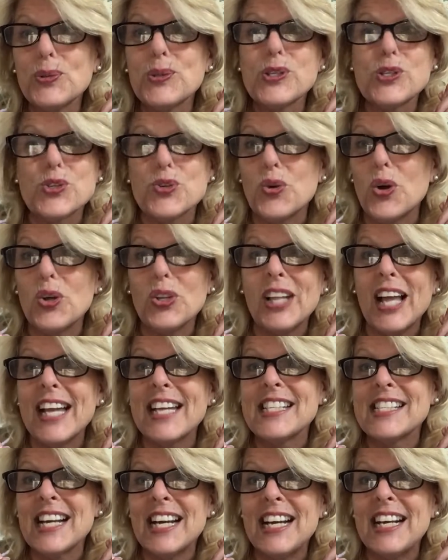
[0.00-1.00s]
straw-like
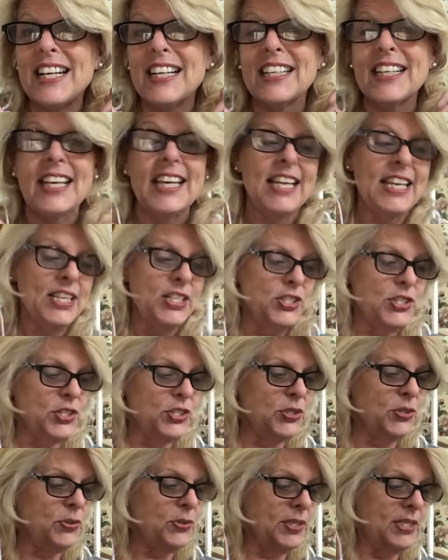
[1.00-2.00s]
tongue
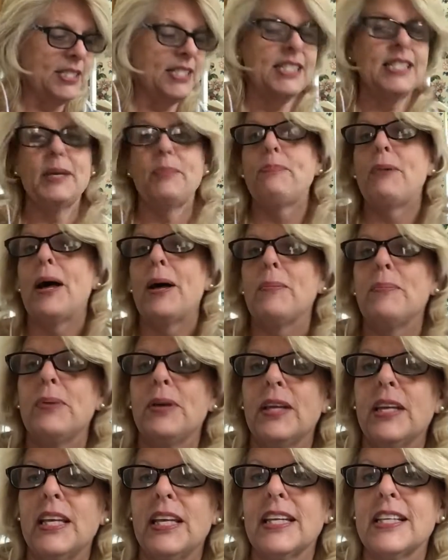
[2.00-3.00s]
to sip up
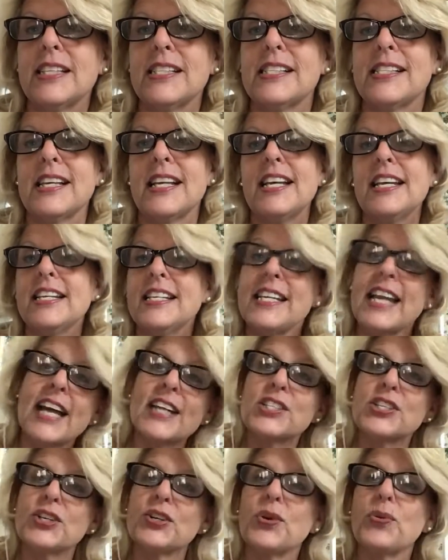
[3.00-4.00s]
his
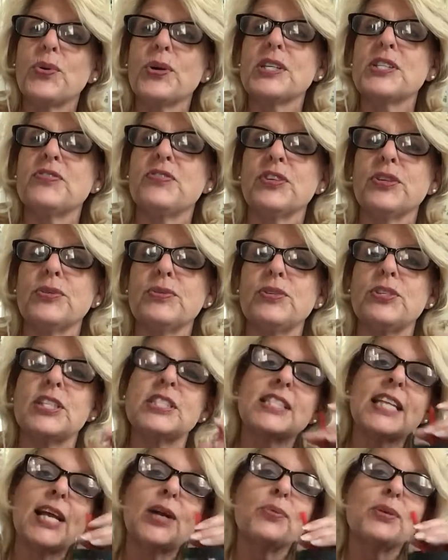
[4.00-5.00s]
nectar or his food,
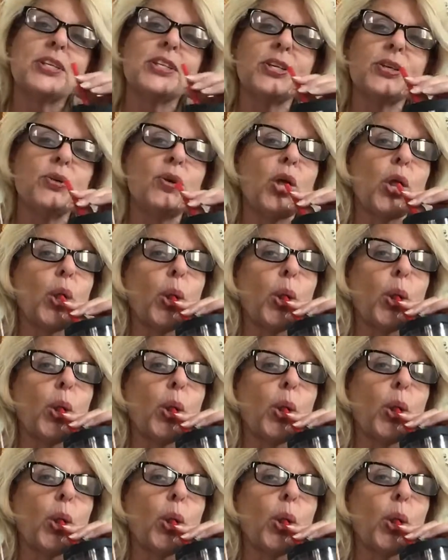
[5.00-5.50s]
just like we do